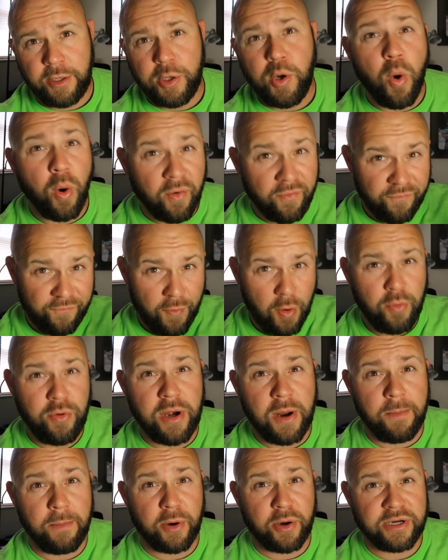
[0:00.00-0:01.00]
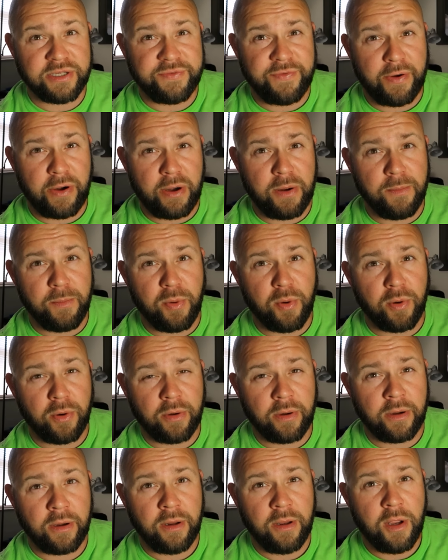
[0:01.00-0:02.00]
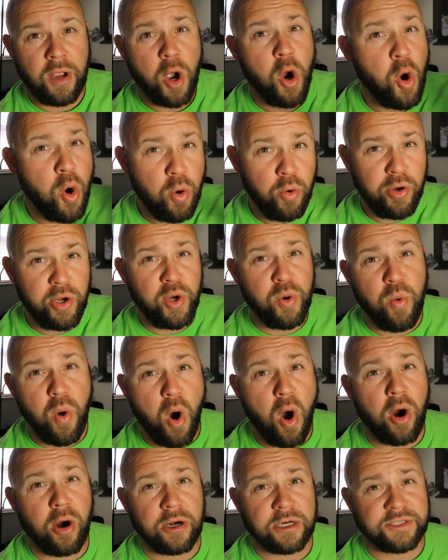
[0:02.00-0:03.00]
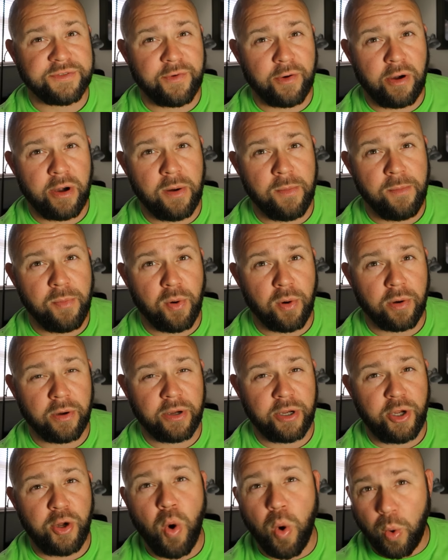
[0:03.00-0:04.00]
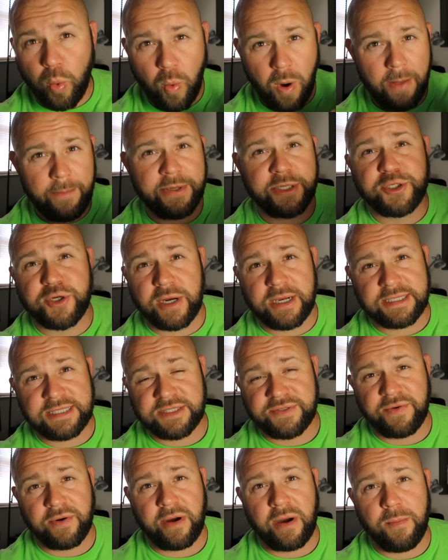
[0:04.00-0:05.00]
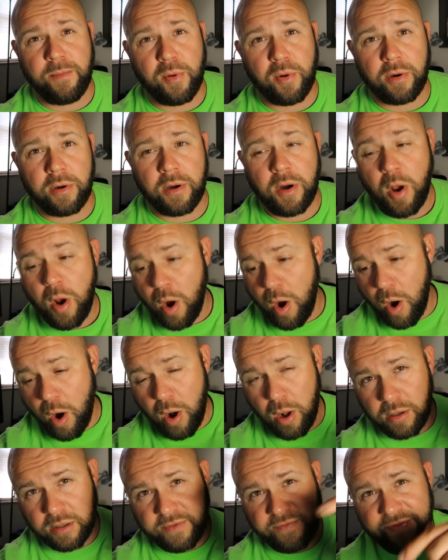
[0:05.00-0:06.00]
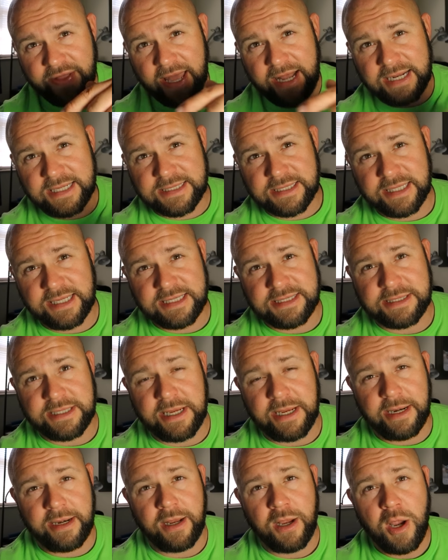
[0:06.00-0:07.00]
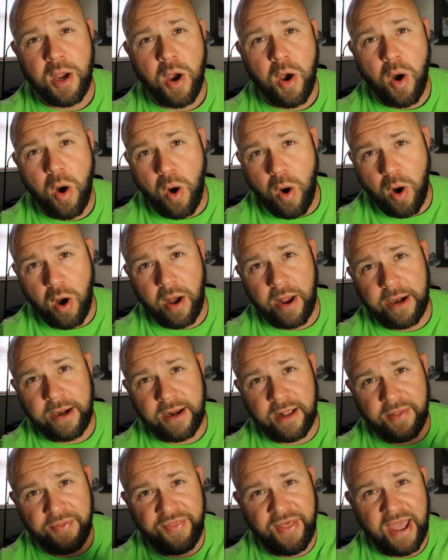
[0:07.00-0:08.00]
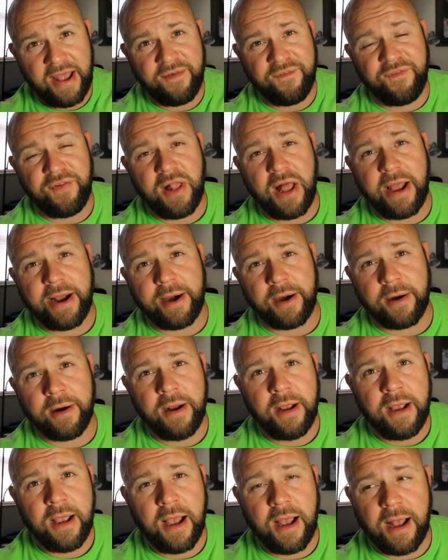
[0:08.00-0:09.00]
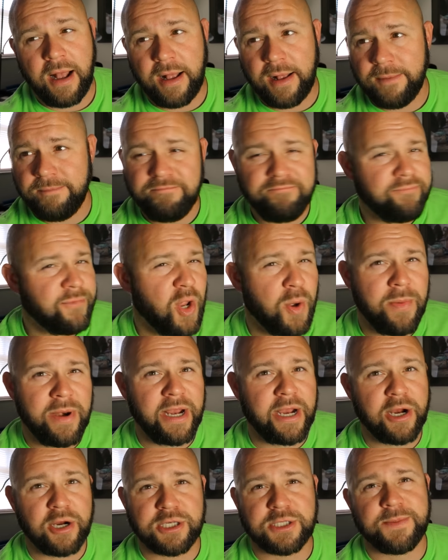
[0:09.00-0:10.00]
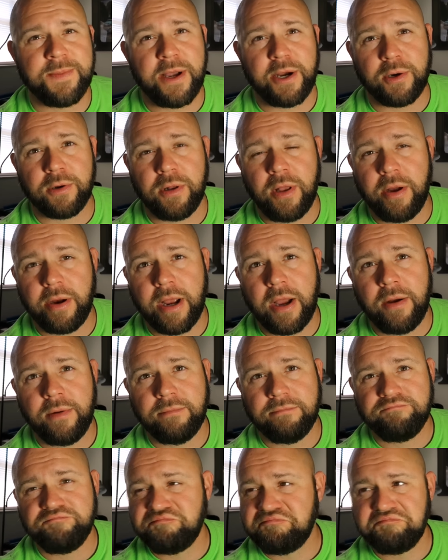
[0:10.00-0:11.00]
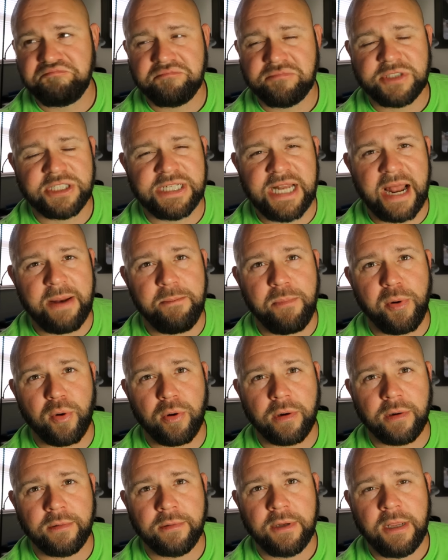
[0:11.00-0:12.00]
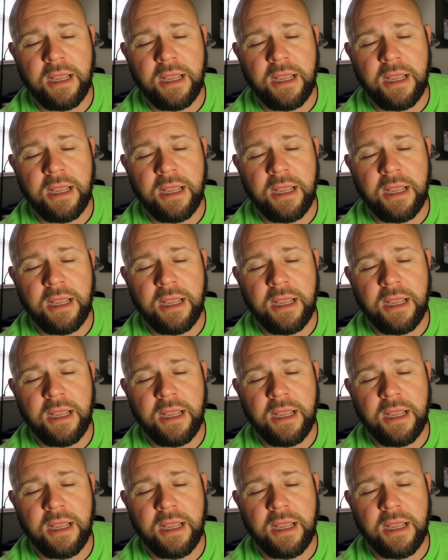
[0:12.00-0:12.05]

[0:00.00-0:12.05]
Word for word: Your phone number is very important. Who you are is very important. Your web address is very important. All of that is listed on that flyer. Nobody cares about your logo. It's not important.